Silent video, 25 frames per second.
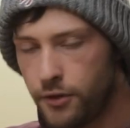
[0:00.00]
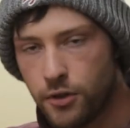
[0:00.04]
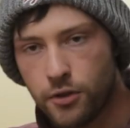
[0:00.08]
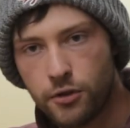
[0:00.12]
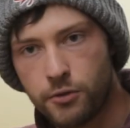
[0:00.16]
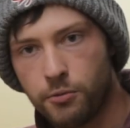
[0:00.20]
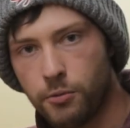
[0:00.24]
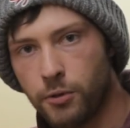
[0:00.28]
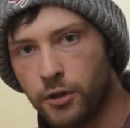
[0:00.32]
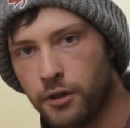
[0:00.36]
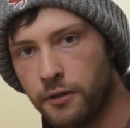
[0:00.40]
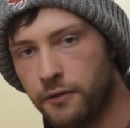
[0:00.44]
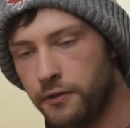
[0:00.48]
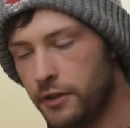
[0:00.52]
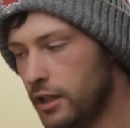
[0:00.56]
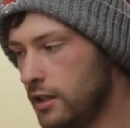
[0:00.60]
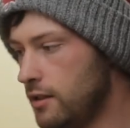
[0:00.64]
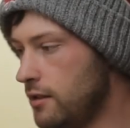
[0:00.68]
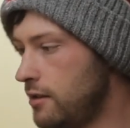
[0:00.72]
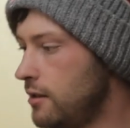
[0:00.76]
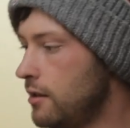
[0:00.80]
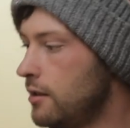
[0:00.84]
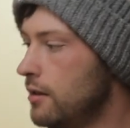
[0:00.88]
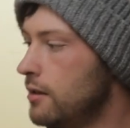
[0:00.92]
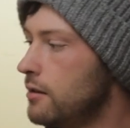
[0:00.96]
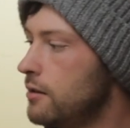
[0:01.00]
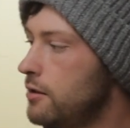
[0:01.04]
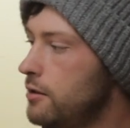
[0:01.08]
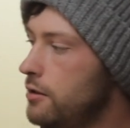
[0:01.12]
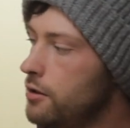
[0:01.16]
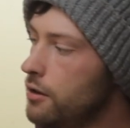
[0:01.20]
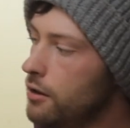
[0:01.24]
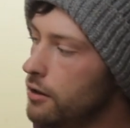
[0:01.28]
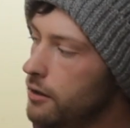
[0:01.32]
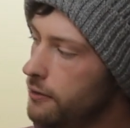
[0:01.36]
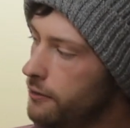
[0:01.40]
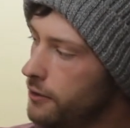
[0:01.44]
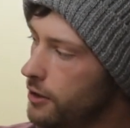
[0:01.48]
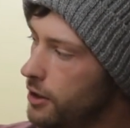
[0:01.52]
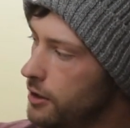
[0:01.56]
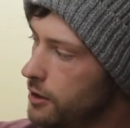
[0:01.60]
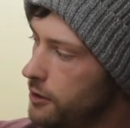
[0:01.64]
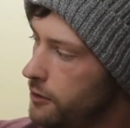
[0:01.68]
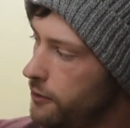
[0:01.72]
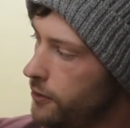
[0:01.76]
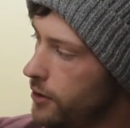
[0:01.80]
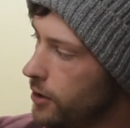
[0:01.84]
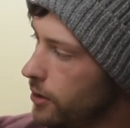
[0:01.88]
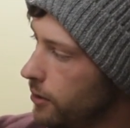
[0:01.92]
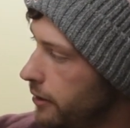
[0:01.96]
used one of these
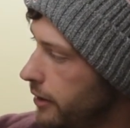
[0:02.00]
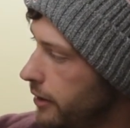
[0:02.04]
Sullivan's fuel